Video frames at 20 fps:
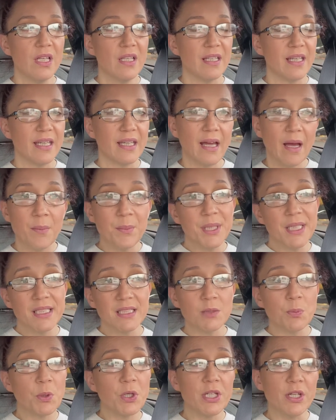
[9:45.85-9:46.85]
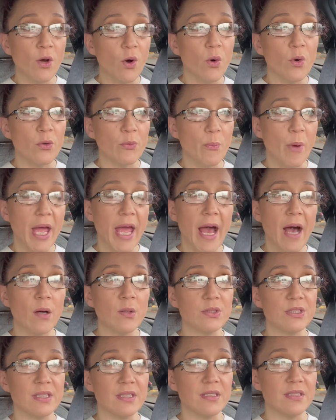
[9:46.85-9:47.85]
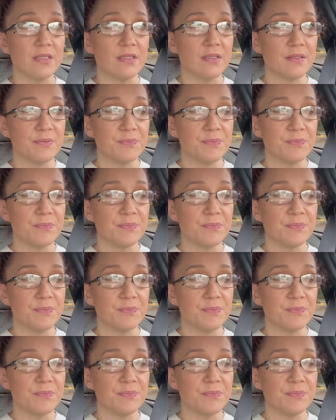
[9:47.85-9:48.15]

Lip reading: Like, I mean, it's pretty old. My house is